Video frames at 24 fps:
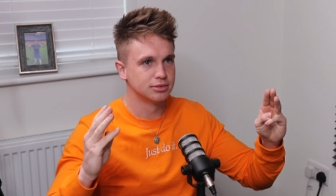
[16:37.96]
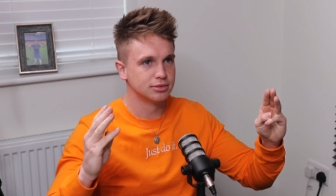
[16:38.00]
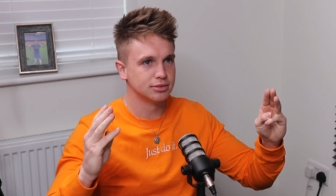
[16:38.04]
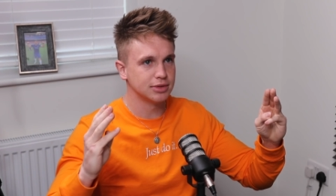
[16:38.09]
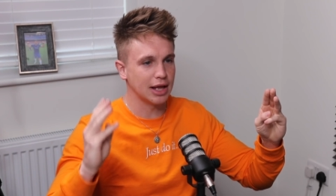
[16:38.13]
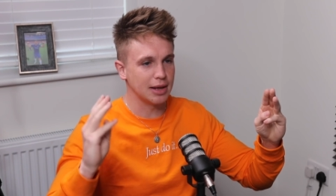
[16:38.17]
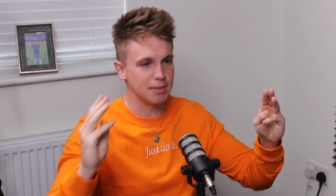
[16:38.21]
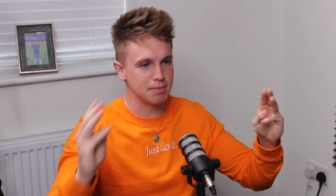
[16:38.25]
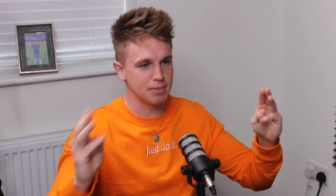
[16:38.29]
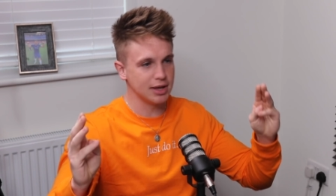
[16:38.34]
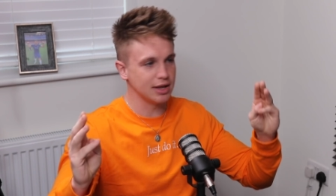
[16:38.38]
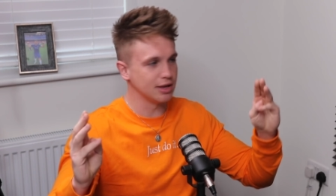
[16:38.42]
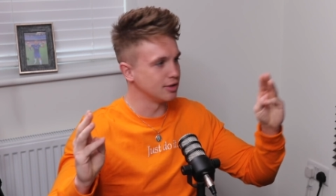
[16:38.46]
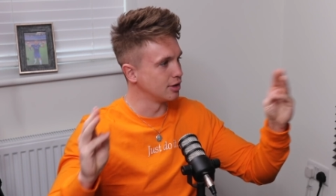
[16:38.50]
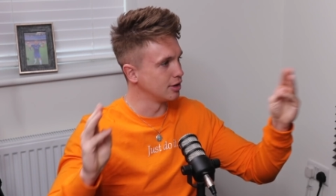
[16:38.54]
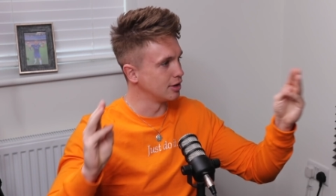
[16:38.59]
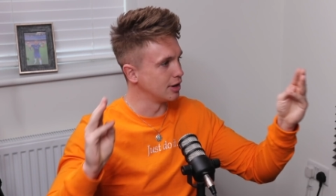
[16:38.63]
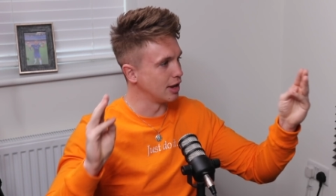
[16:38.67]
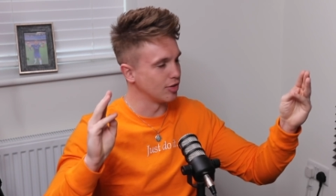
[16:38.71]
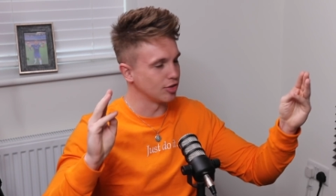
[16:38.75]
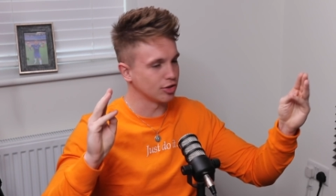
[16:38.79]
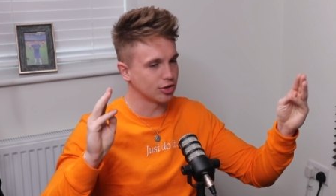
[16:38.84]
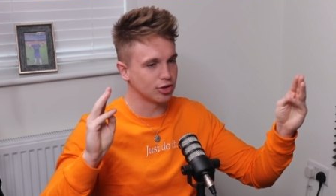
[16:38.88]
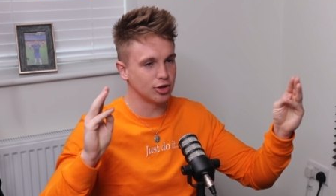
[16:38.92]
Yeah, me and
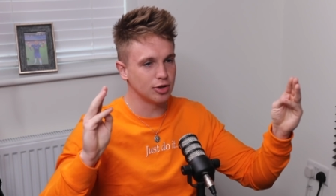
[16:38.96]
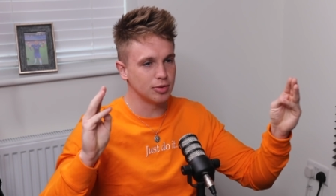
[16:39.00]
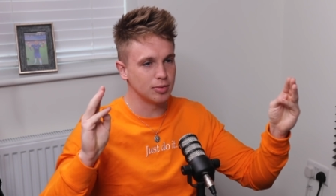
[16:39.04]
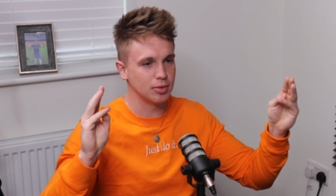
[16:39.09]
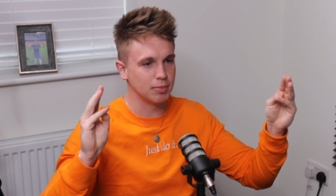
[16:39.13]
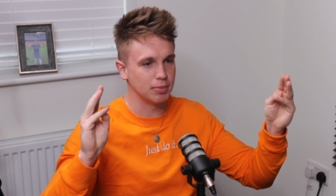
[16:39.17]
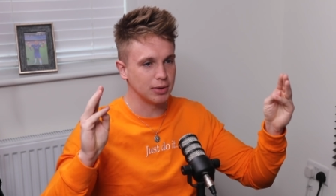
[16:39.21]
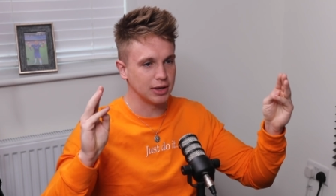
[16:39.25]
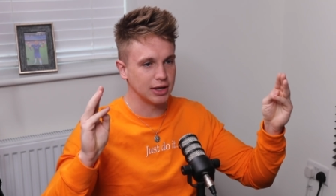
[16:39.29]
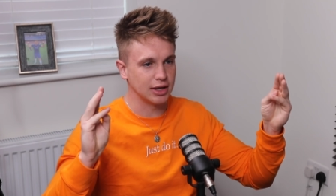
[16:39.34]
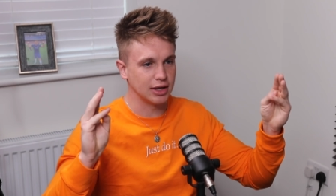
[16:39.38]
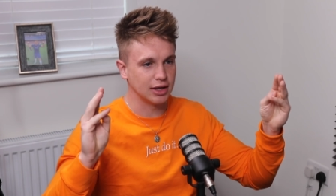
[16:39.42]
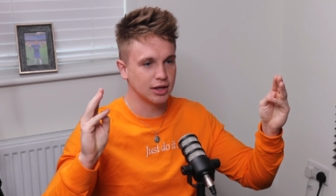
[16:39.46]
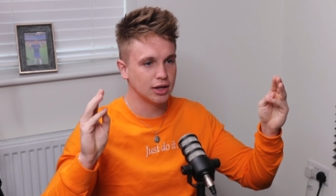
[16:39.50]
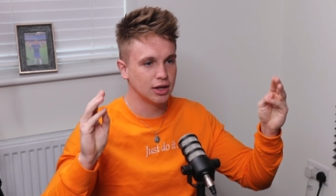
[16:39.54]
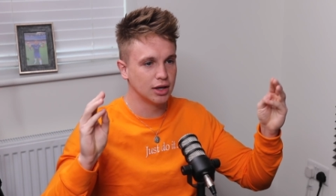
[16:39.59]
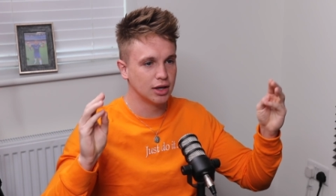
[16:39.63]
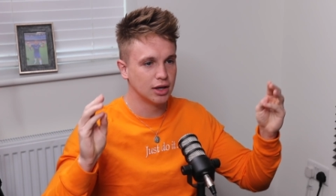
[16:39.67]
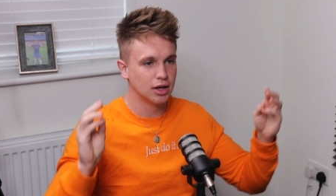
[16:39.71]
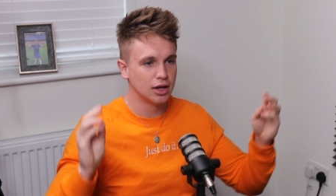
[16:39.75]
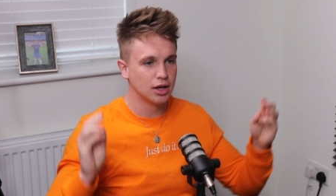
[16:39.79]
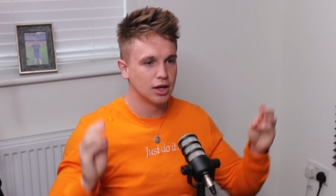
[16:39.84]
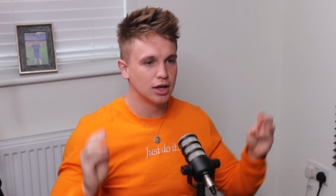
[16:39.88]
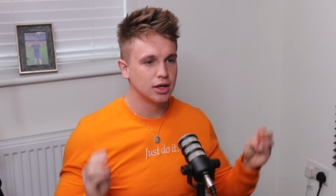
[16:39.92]
another human being. Oh.
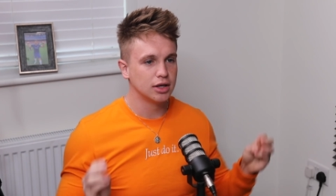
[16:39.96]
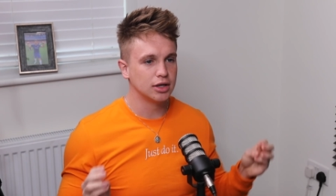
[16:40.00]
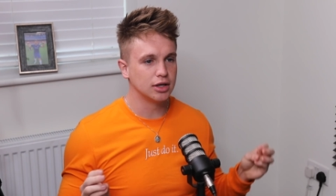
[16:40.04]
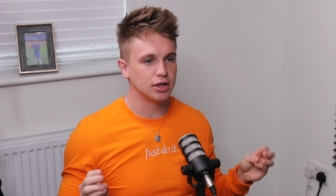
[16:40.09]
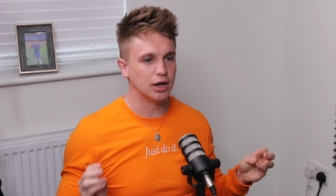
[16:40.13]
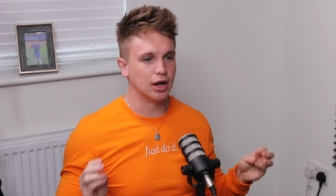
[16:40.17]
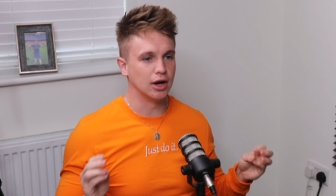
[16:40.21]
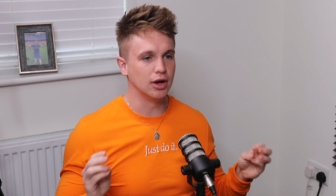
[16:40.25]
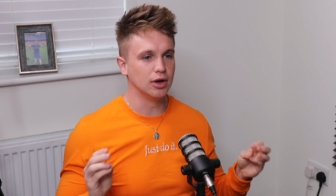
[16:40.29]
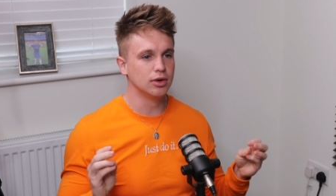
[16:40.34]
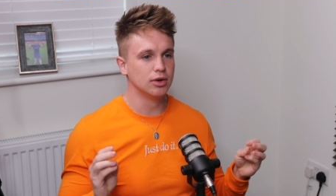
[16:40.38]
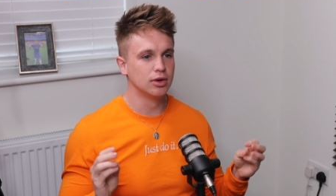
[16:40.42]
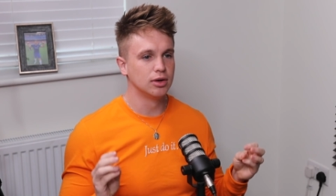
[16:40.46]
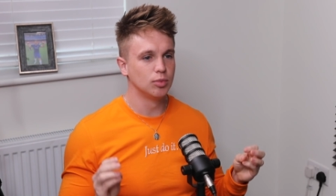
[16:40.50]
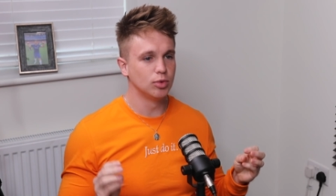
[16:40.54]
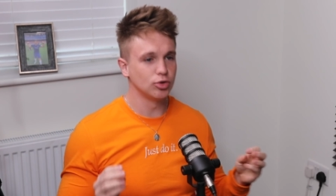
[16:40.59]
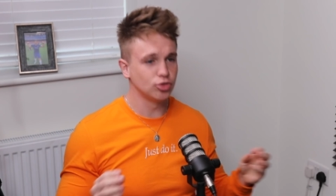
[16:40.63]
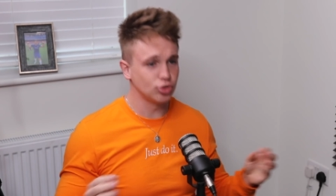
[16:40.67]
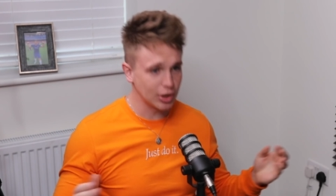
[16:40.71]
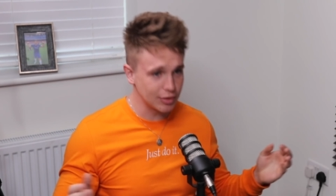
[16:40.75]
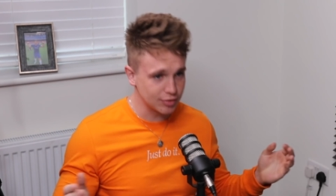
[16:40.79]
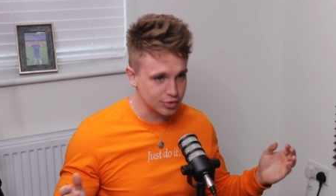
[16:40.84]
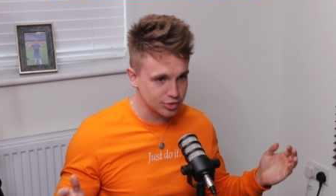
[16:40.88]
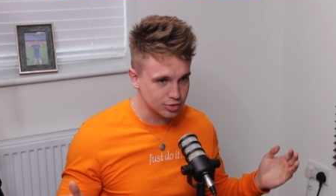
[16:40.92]
You know,
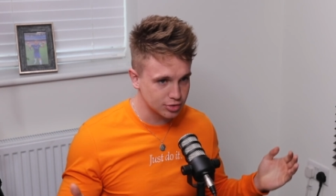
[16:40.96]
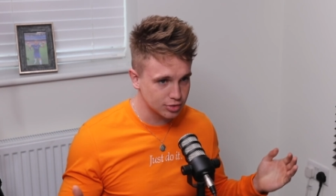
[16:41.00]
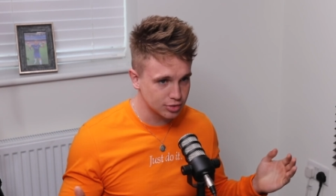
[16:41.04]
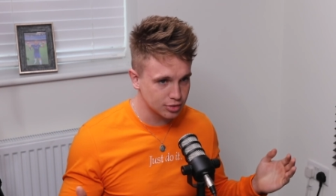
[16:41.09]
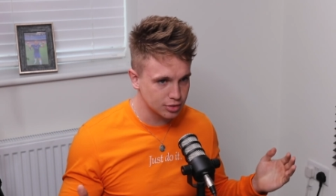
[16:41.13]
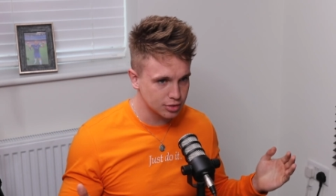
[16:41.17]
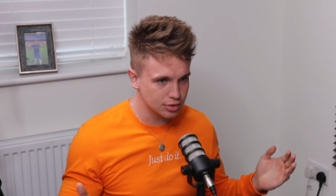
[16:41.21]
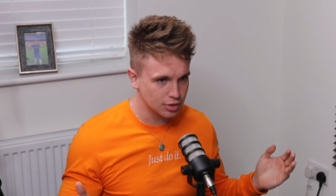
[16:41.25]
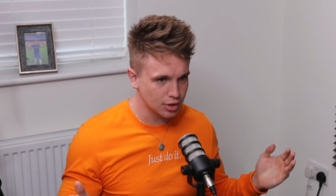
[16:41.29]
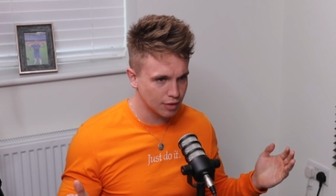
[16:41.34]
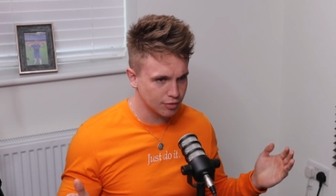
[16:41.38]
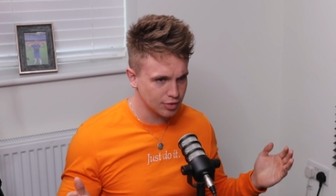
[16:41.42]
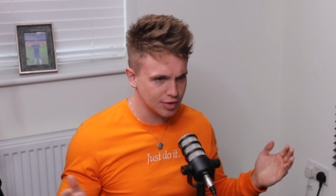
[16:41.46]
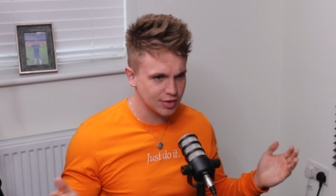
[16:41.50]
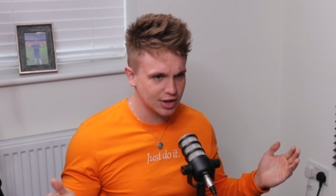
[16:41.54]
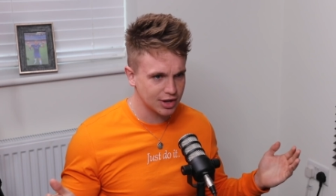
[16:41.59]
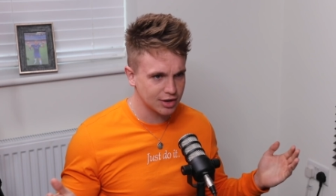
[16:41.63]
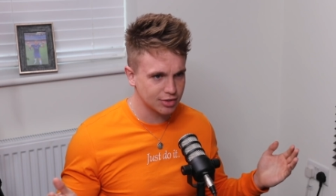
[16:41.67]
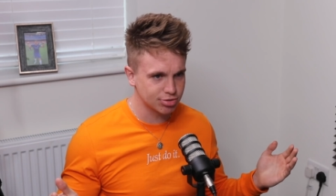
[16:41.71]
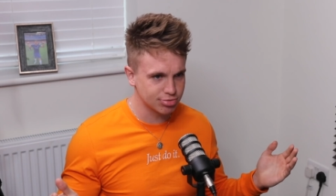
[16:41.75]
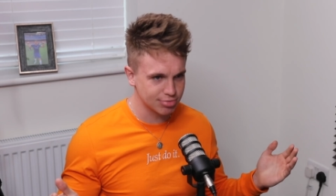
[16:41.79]
would you ever, have you ever had a